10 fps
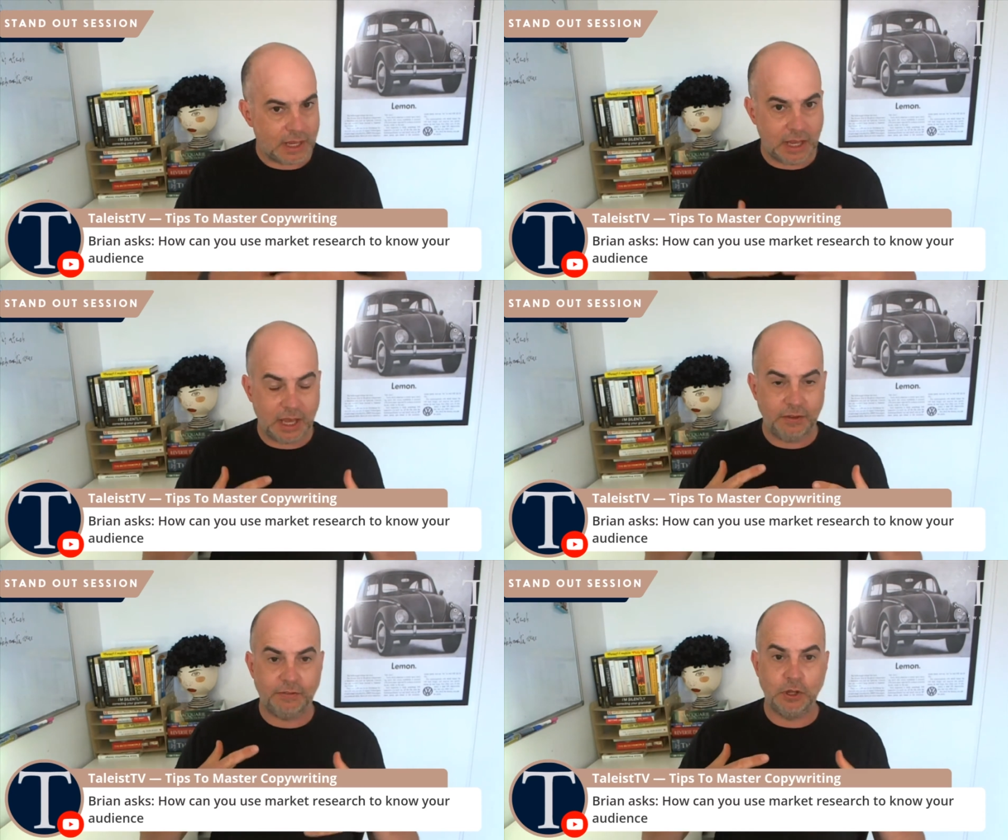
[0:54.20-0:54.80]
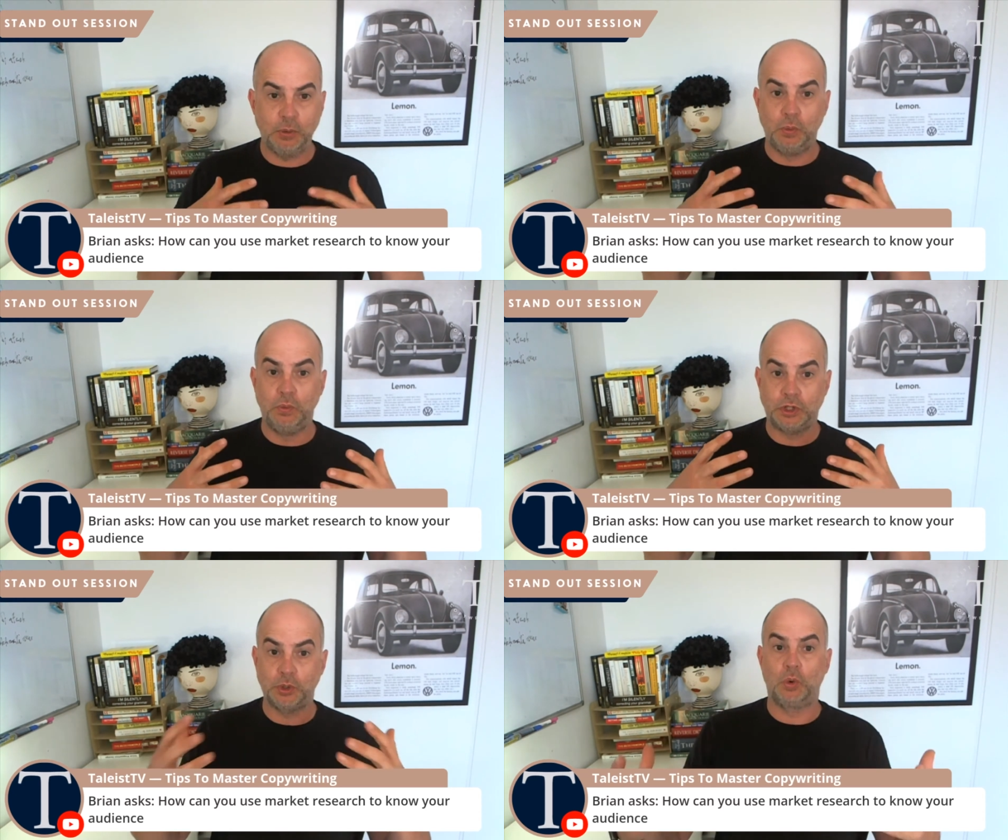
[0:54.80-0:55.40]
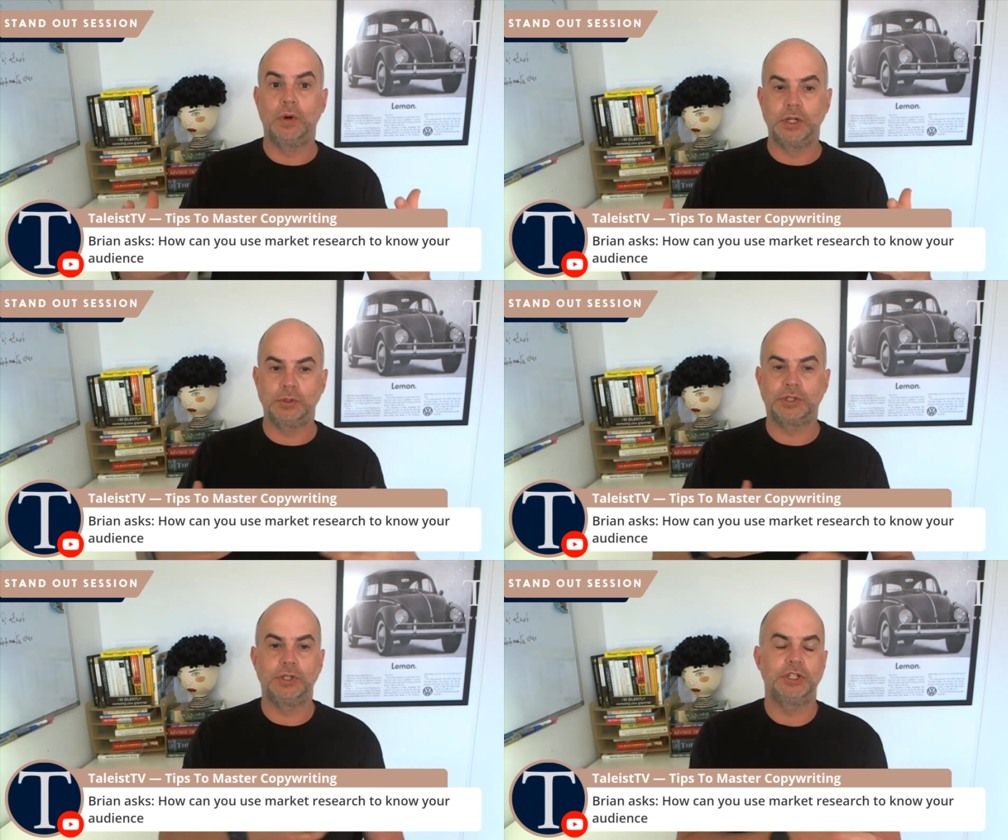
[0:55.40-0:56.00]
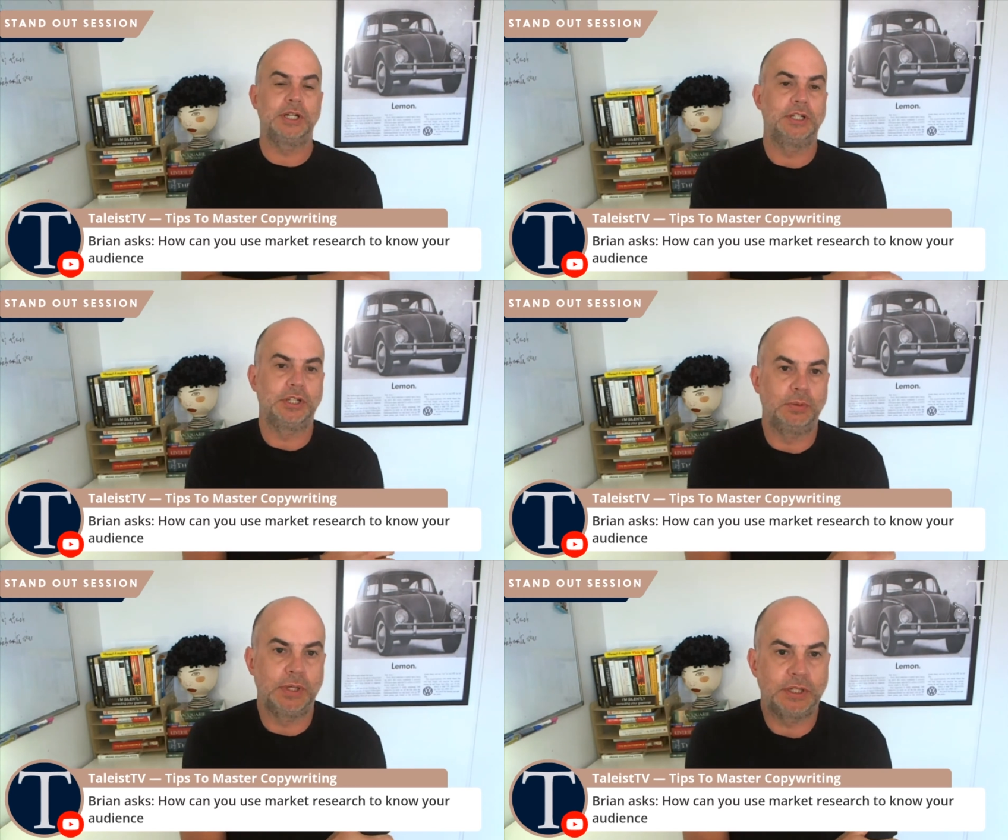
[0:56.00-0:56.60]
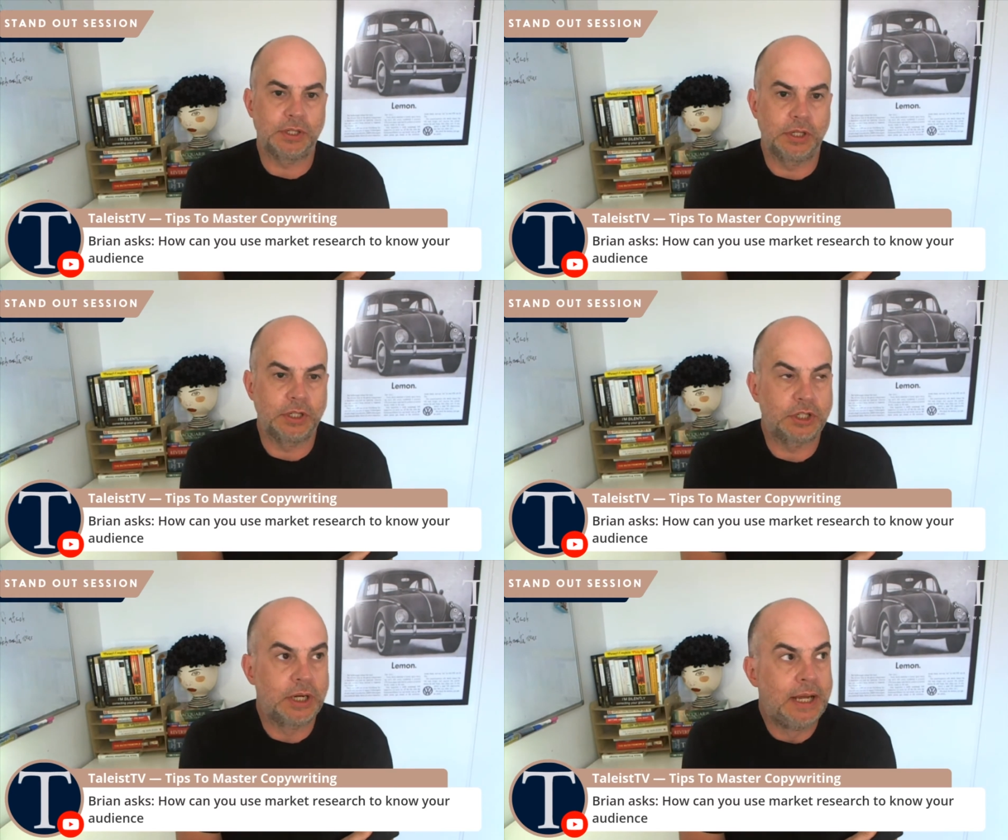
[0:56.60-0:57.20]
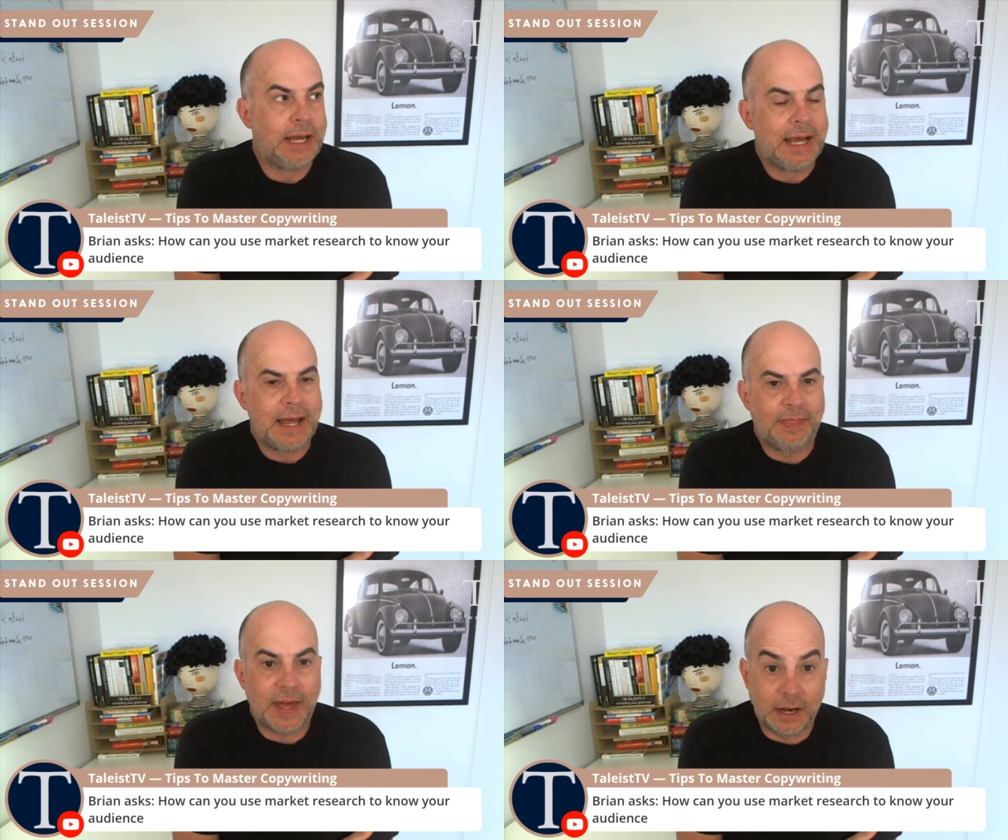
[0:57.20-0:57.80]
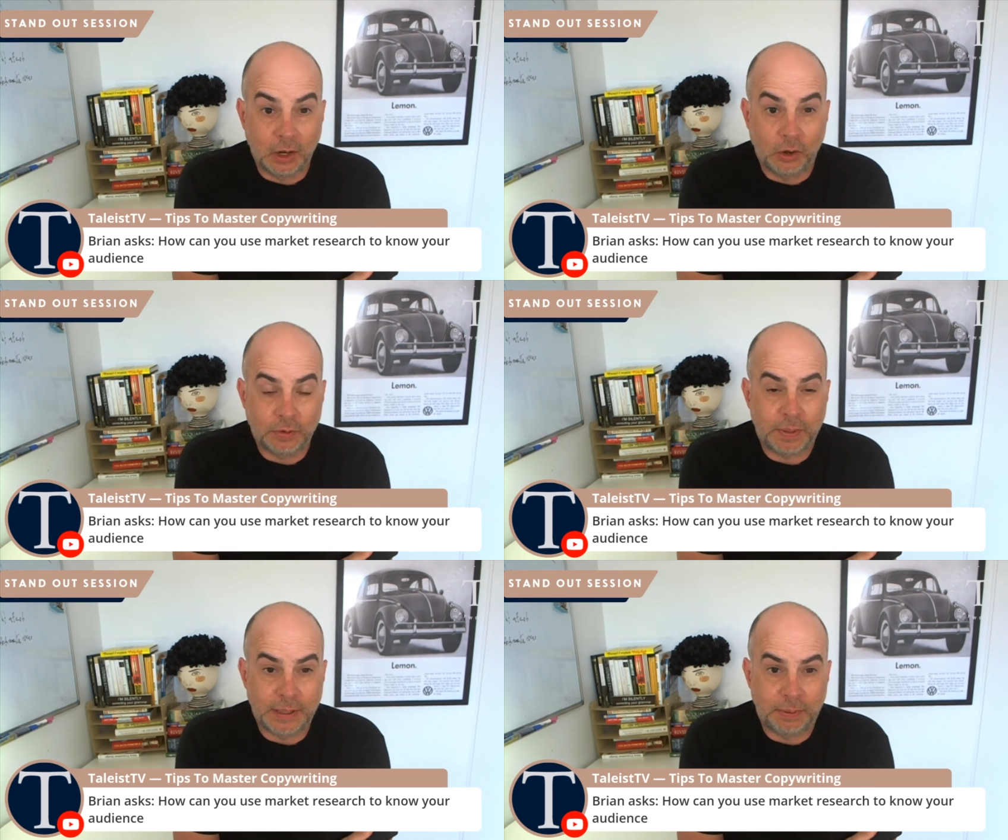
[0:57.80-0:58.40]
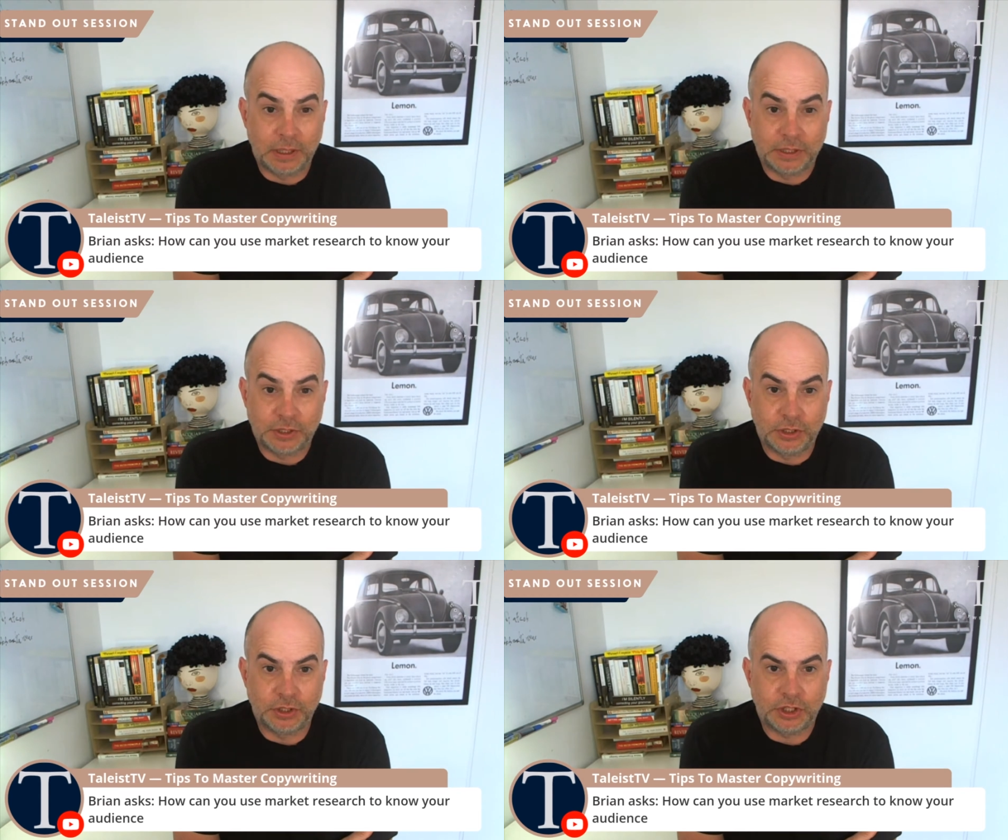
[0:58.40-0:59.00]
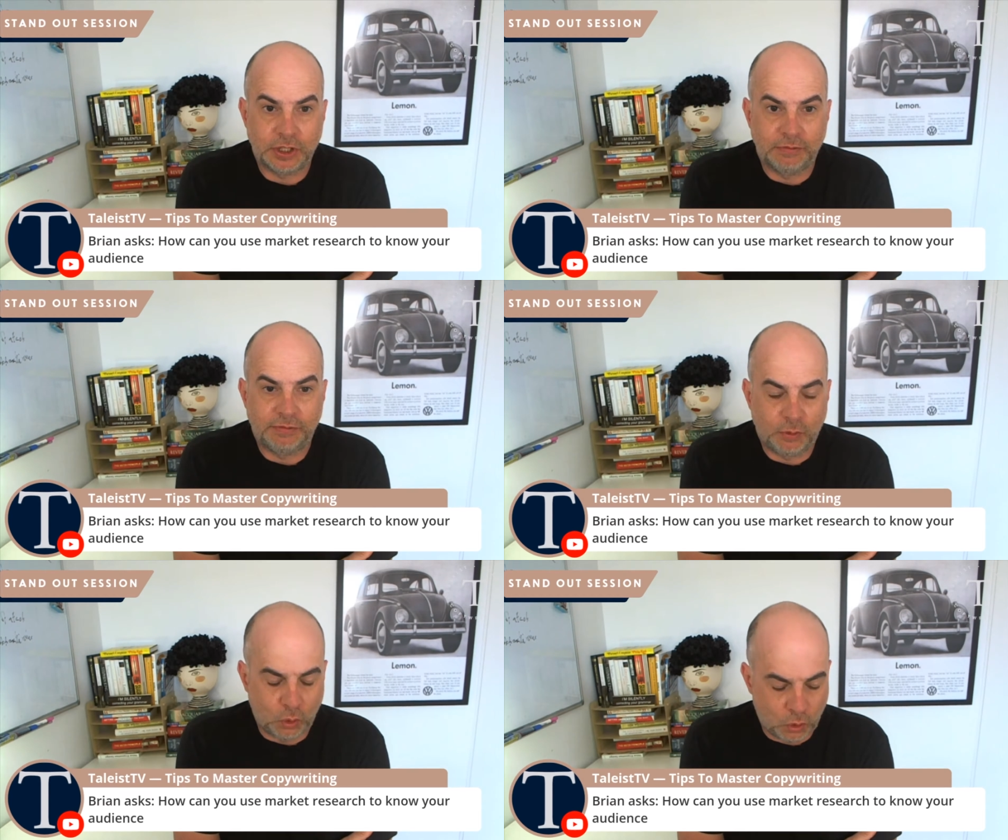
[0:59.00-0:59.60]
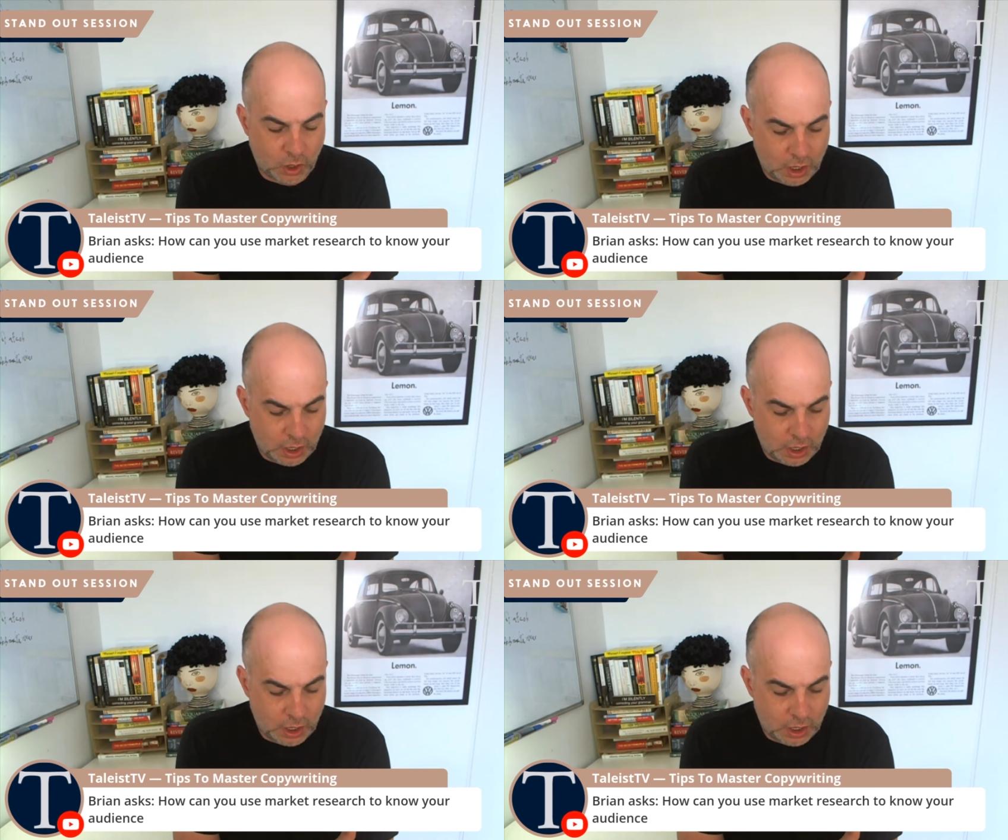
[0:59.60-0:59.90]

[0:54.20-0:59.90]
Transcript: if you saw in your search engine research that a lot of people are searching for